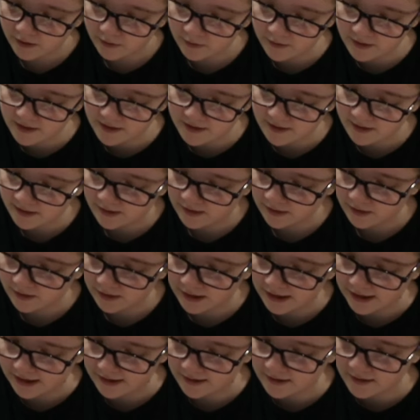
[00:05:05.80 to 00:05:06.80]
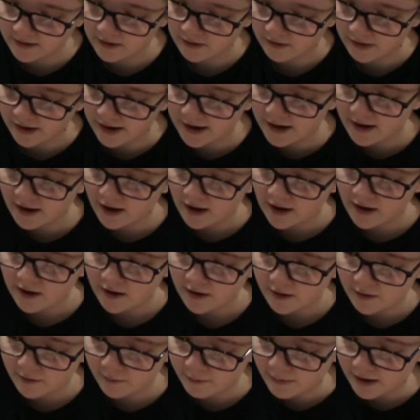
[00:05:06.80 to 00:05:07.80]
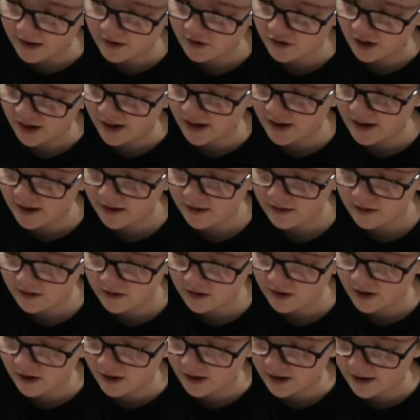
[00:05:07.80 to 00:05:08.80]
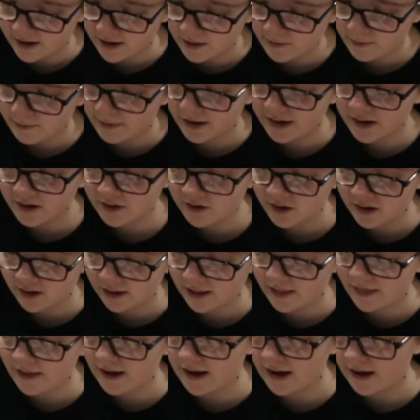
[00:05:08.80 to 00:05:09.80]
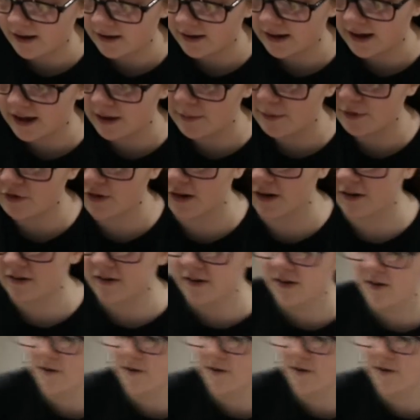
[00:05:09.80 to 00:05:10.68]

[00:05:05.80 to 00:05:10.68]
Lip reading: With this hand, right? Mash it, turn it, mash it like that. Okay, but try not to